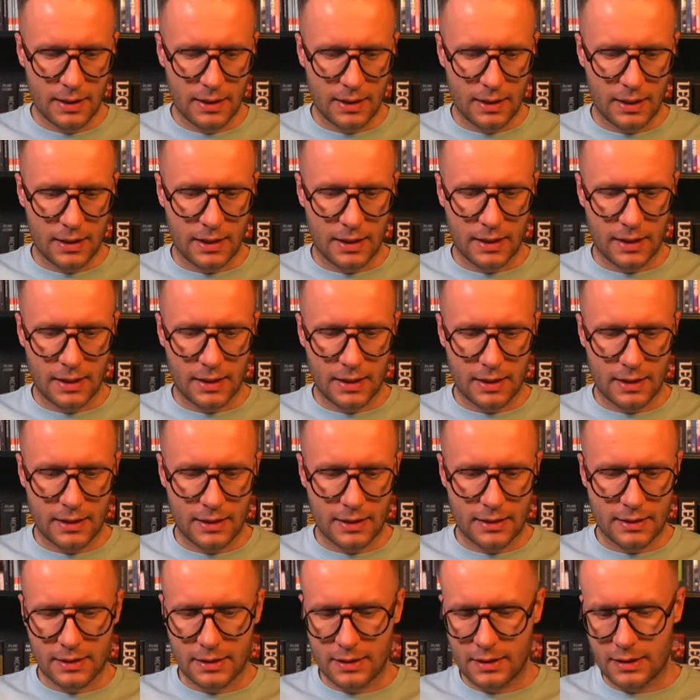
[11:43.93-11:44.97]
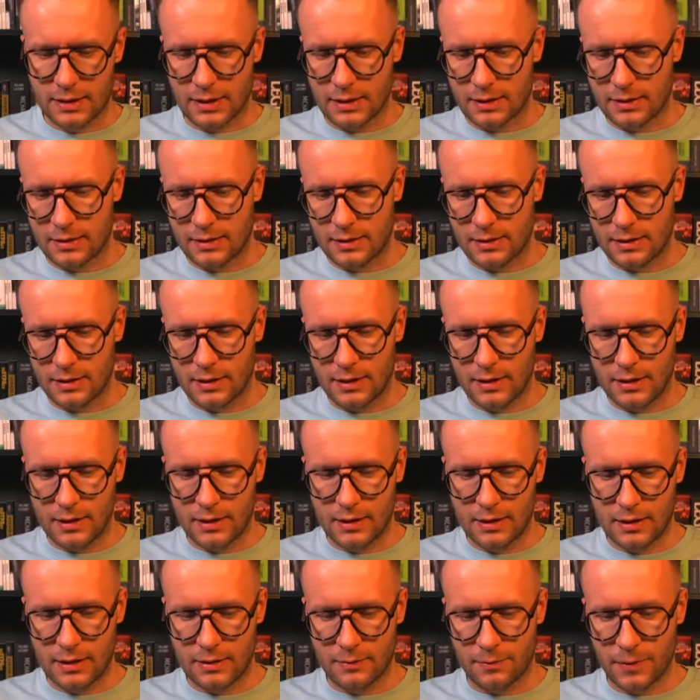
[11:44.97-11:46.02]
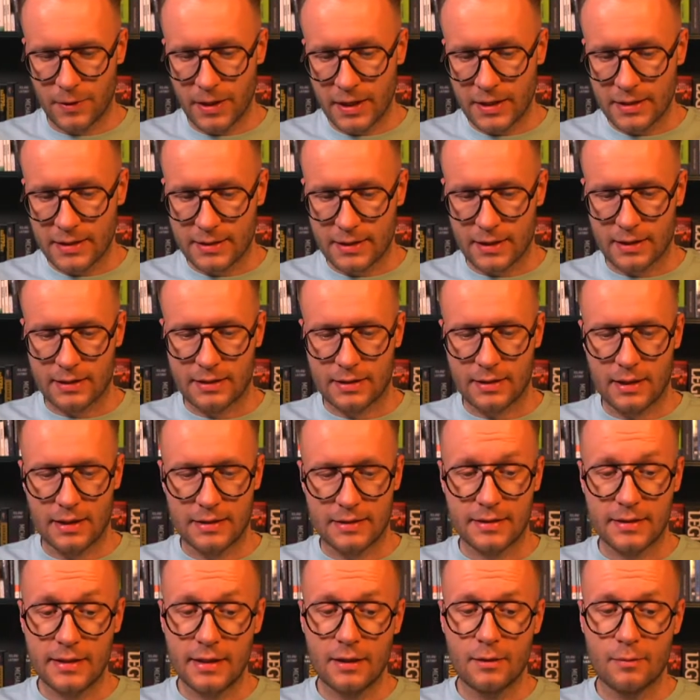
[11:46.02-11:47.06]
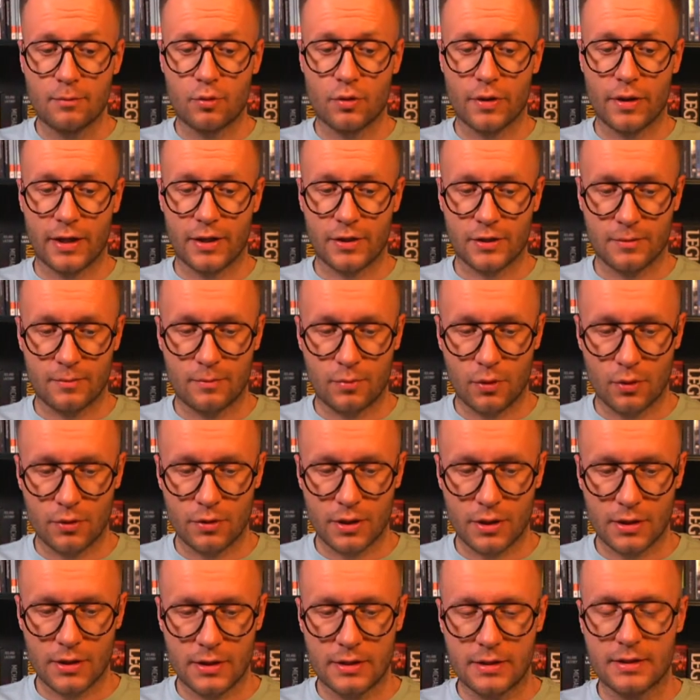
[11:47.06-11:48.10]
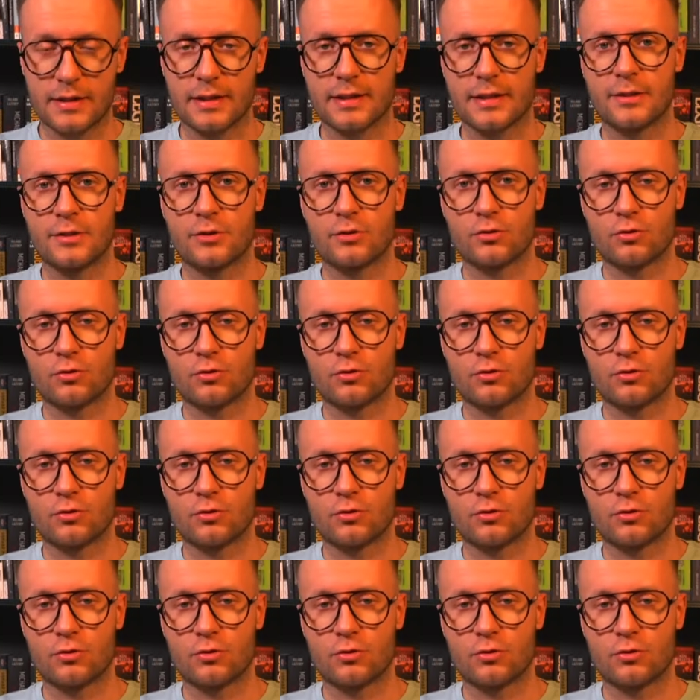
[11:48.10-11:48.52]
And he said that he thinks that a single production project is a